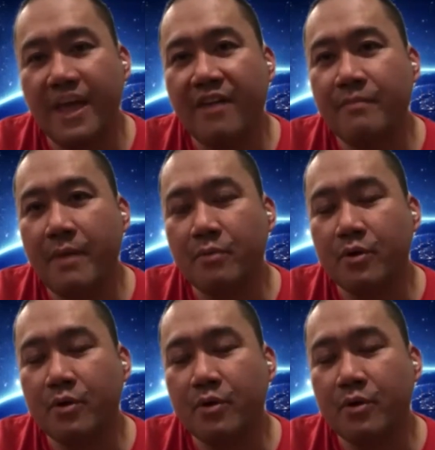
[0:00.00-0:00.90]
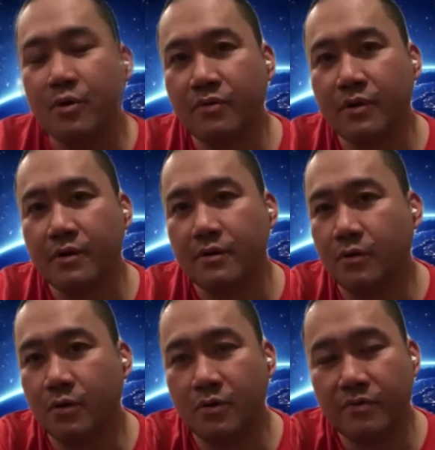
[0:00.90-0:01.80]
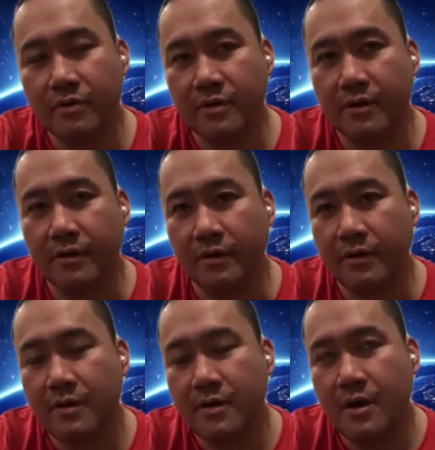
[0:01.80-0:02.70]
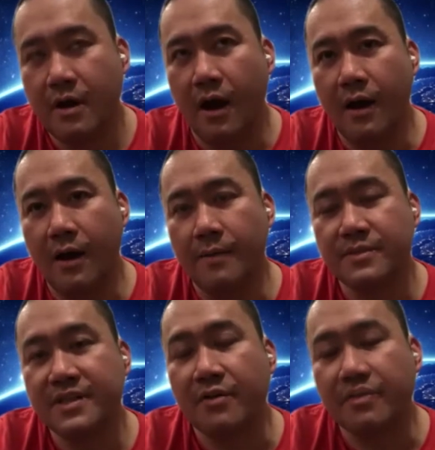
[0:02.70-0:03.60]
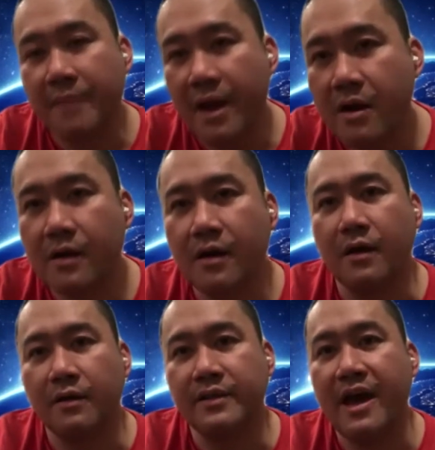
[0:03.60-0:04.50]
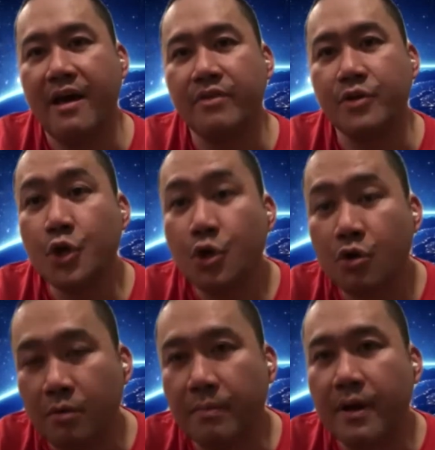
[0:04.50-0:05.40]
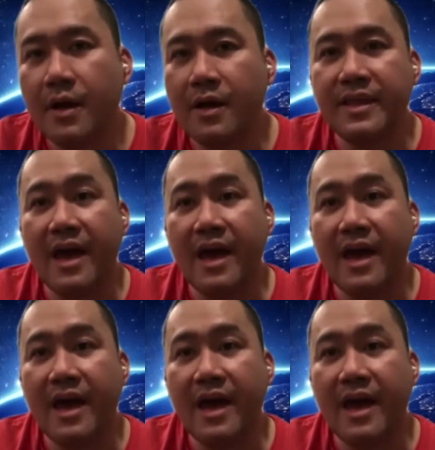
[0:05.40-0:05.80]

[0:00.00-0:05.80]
They have members all over the South America. They have in Europe. They